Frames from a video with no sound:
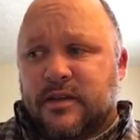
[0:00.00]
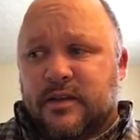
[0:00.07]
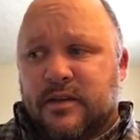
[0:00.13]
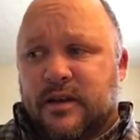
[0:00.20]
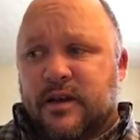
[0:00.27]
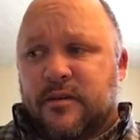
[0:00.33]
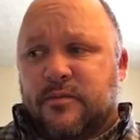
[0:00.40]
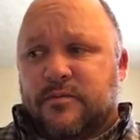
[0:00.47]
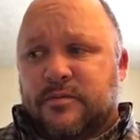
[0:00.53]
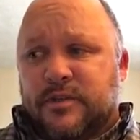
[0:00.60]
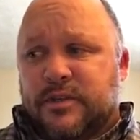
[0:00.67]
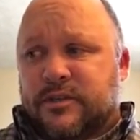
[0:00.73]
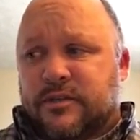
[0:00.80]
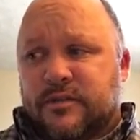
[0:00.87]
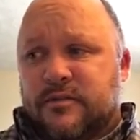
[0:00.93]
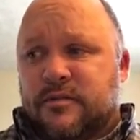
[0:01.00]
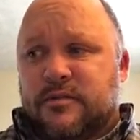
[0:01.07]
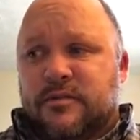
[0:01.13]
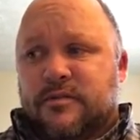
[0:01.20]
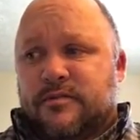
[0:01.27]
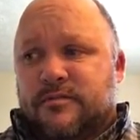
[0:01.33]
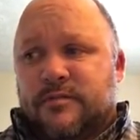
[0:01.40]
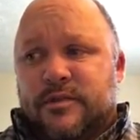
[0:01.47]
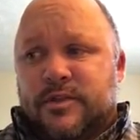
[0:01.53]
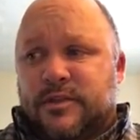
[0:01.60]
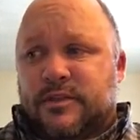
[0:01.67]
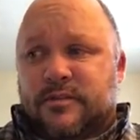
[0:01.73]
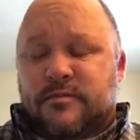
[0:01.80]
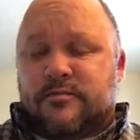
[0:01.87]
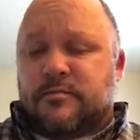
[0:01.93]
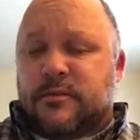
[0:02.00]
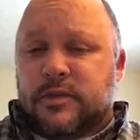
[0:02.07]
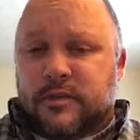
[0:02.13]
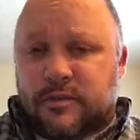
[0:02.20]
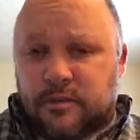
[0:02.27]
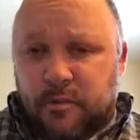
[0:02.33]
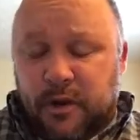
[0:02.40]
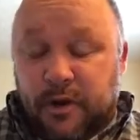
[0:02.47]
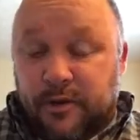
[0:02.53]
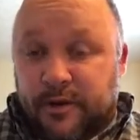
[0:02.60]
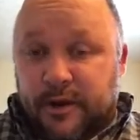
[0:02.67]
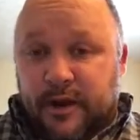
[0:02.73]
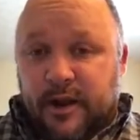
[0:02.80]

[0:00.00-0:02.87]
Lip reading: you know, just swearing